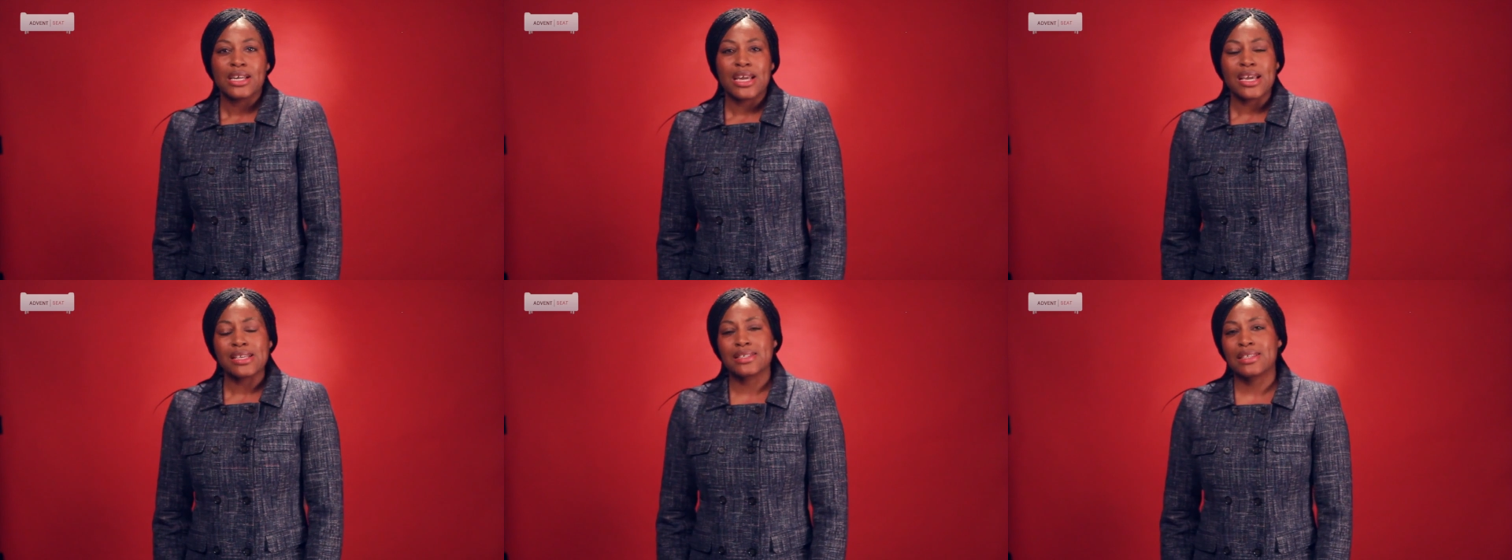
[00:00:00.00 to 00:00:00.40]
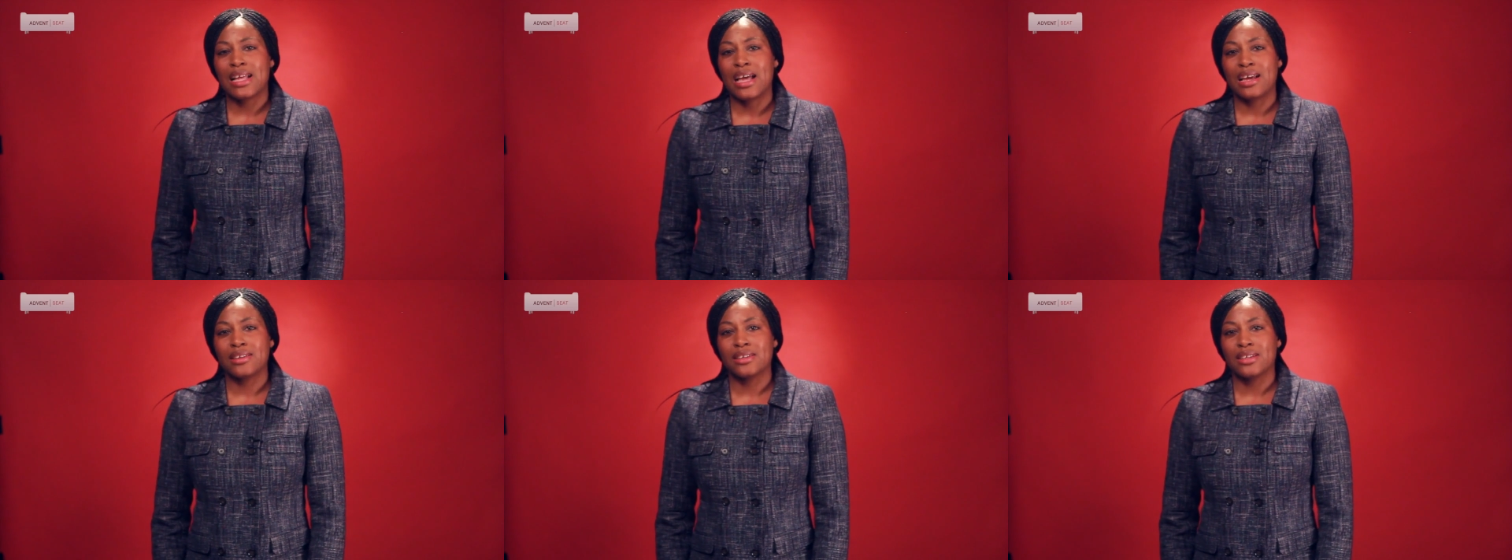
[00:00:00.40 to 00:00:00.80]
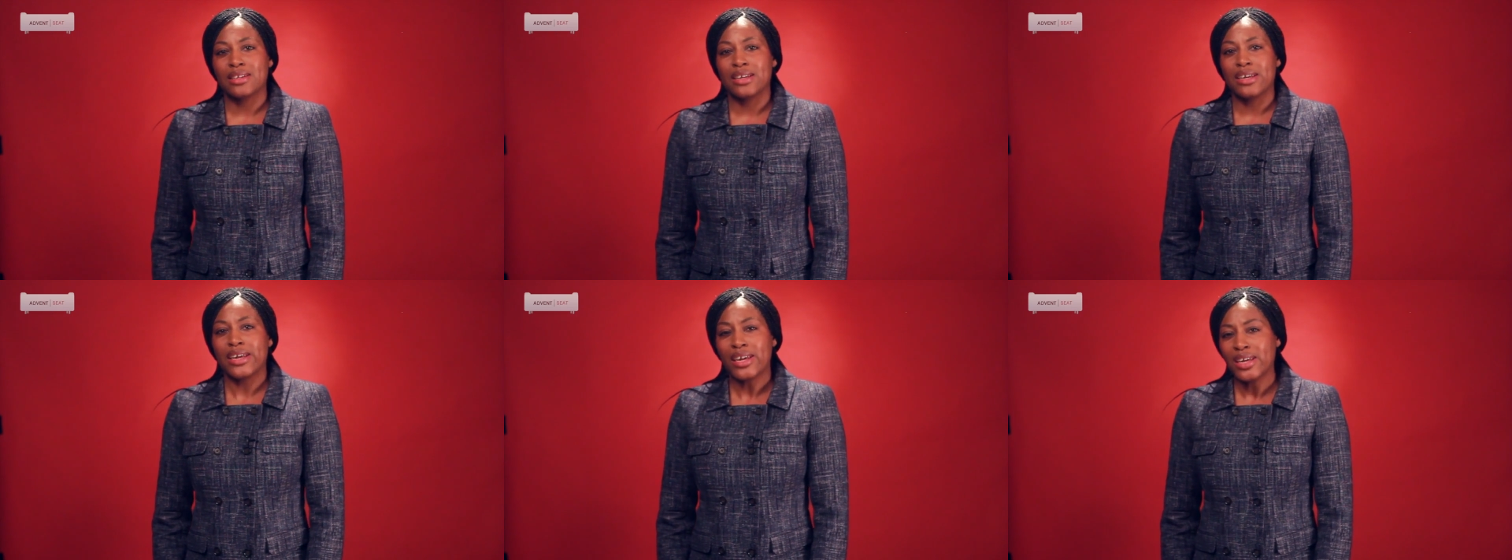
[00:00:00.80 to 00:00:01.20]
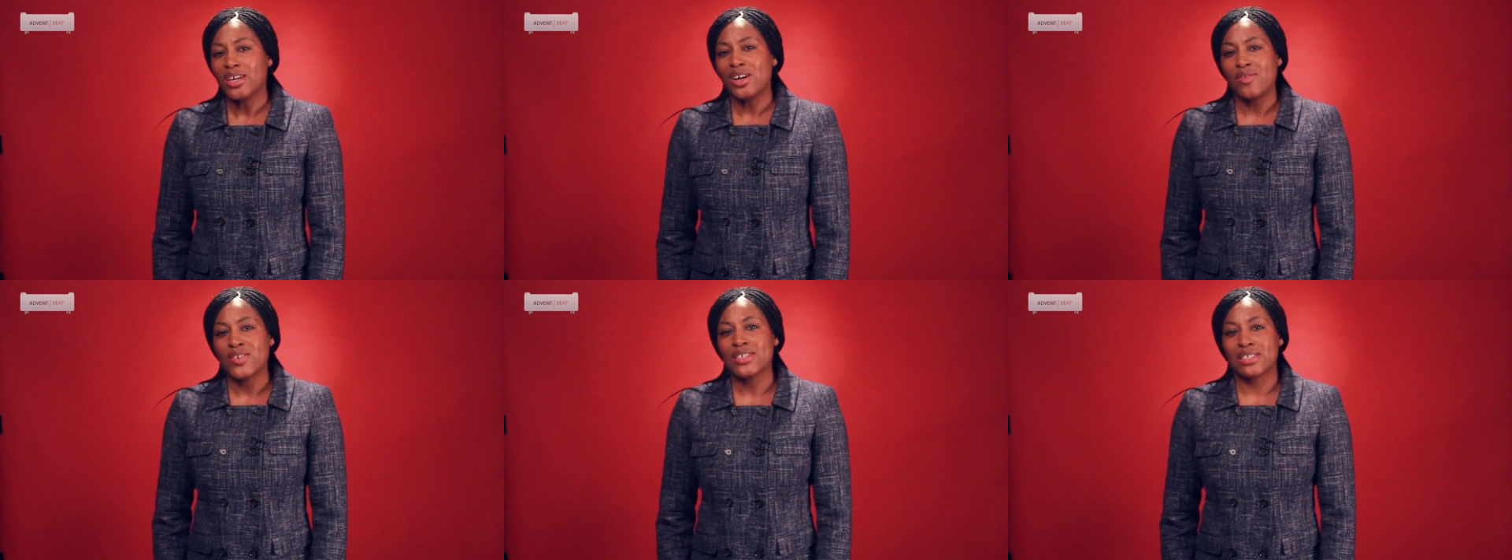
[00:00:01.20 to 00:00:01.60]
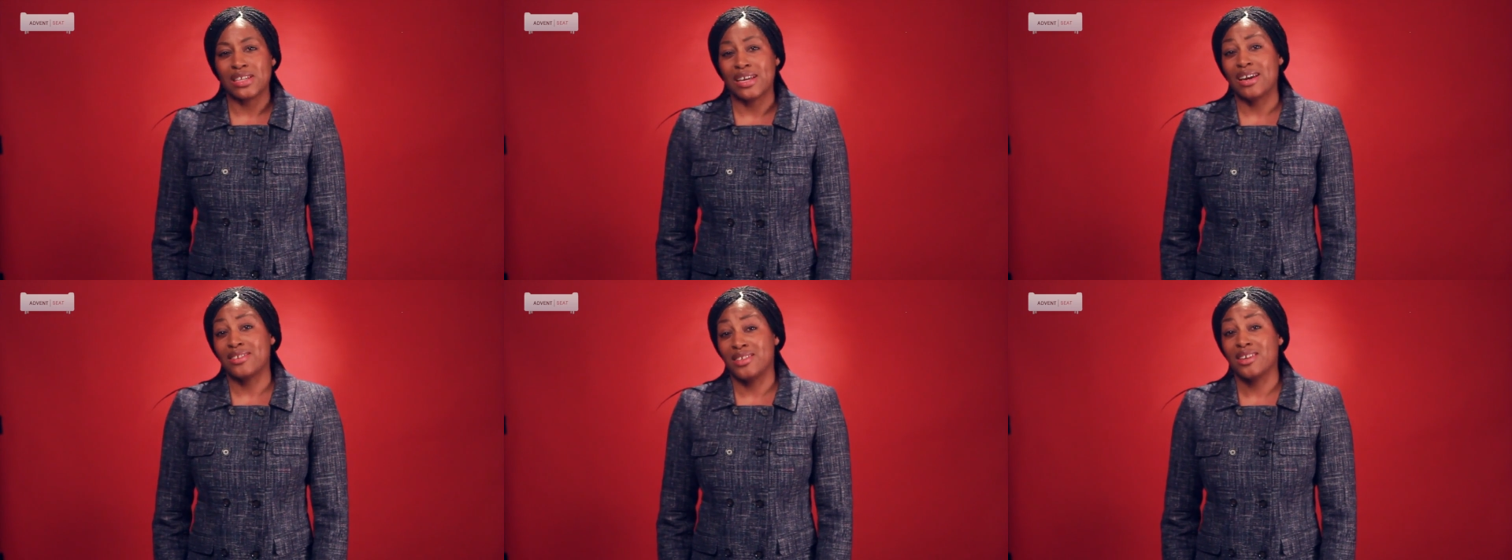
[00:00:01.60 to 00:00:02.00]
is that he obviously
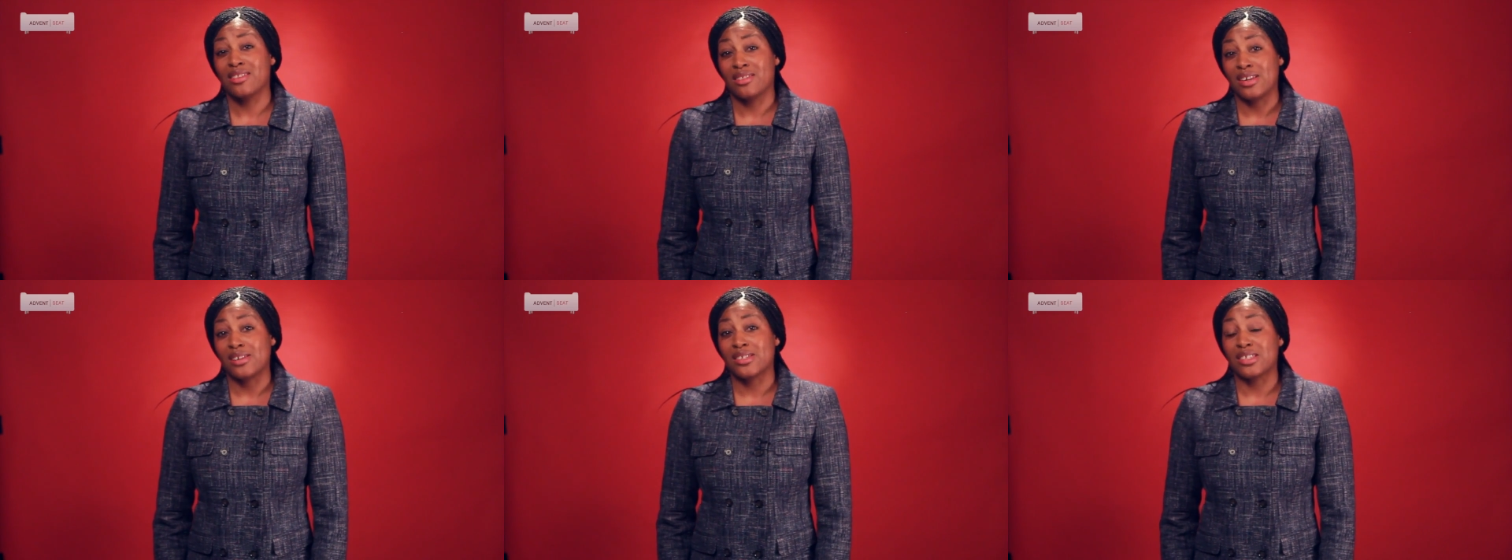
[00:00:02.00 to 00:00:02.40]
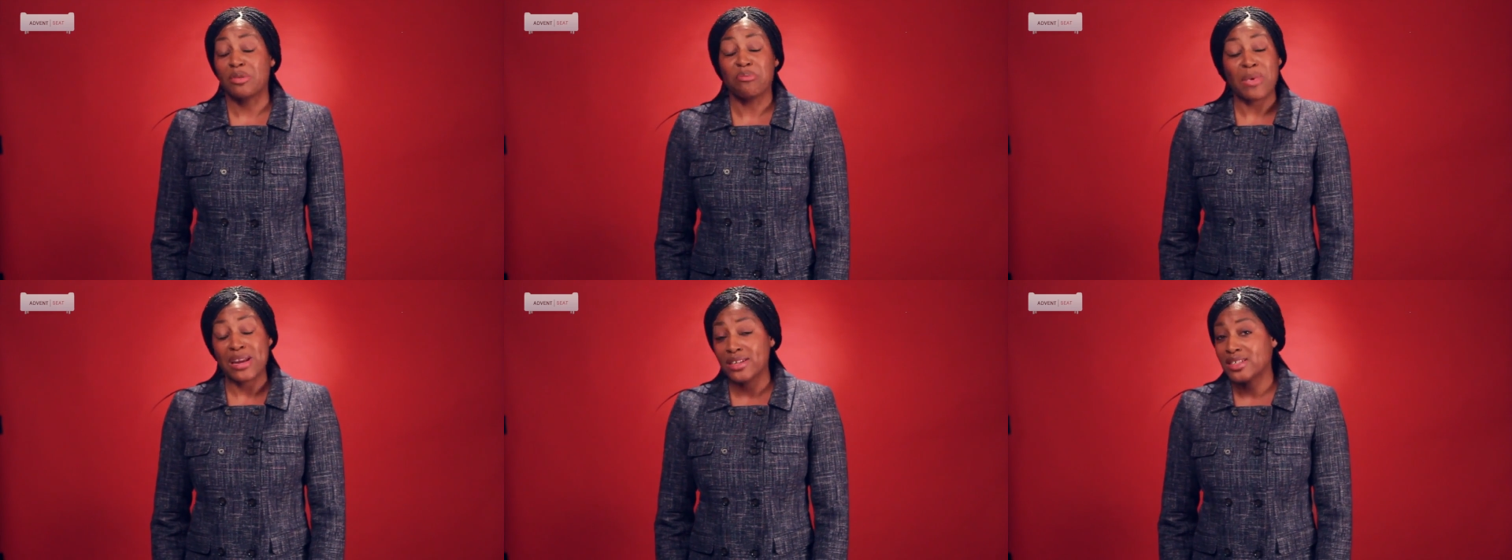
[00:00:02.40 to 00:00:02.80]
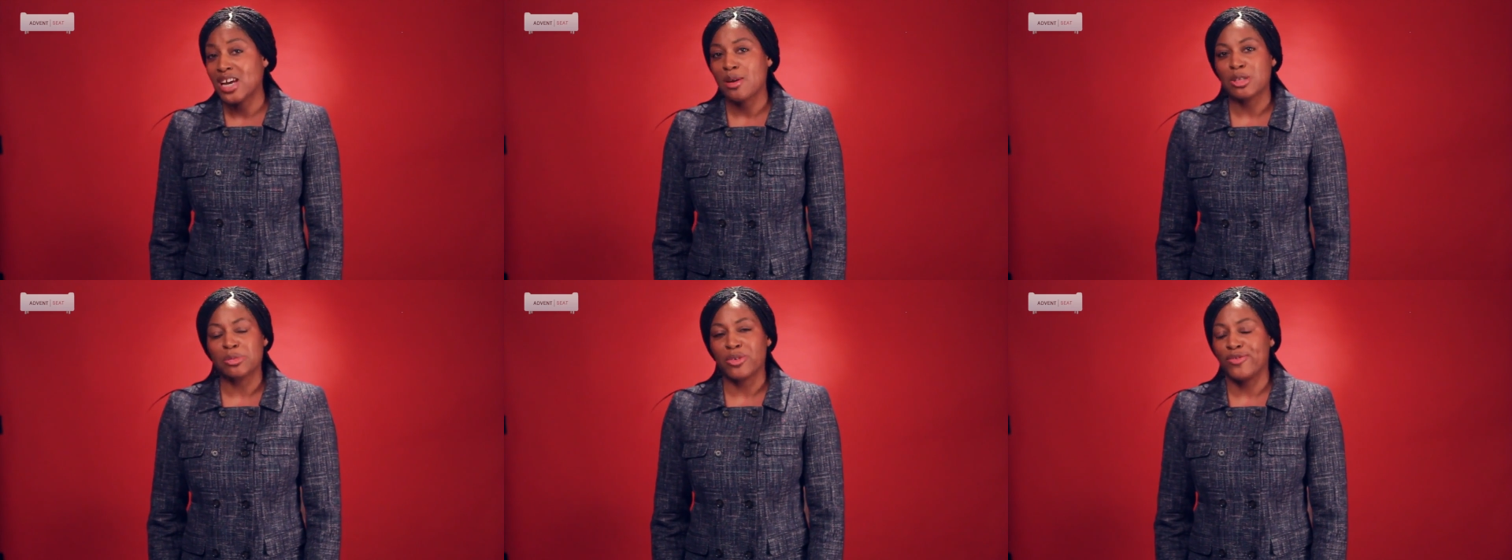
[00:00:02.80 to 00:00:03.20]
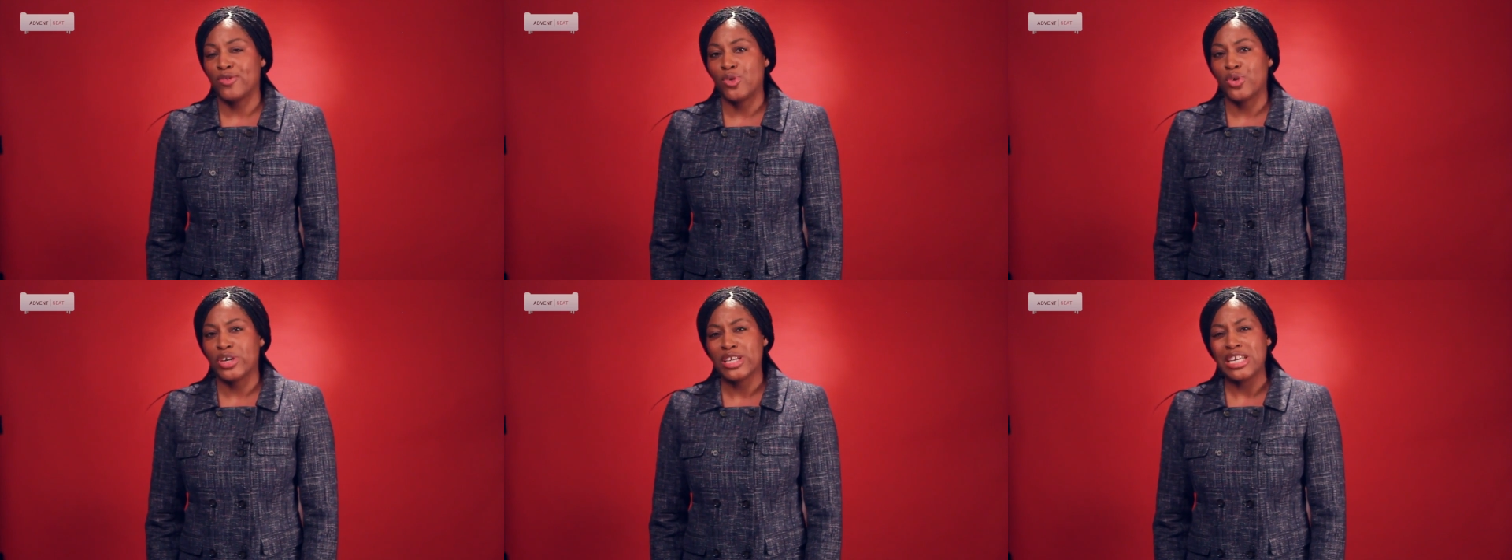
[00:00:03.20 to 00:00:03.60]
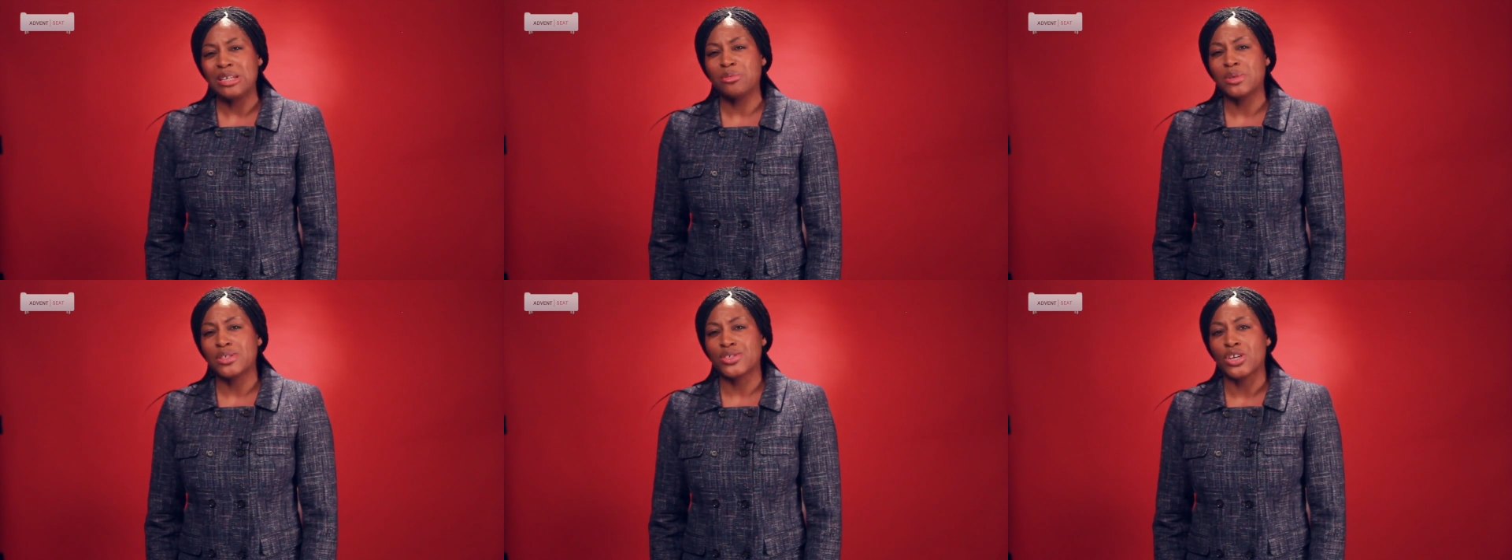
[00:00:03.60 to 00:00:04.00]
had done this many times before, and he
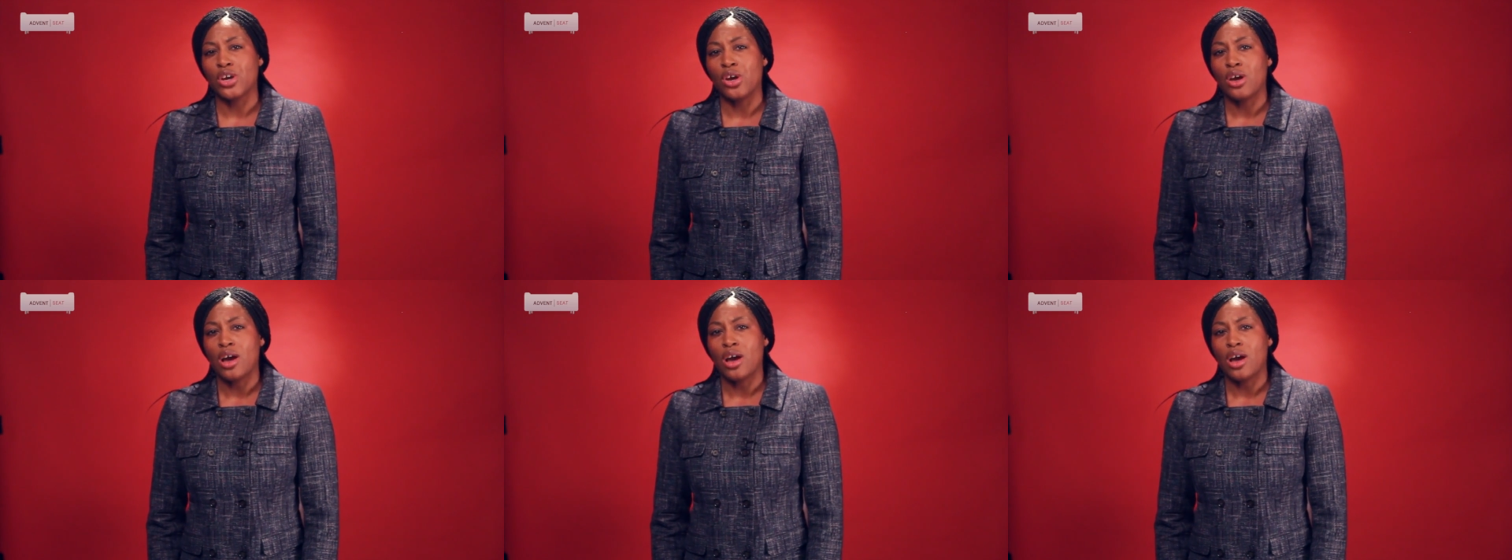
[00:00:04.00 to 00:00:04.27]
was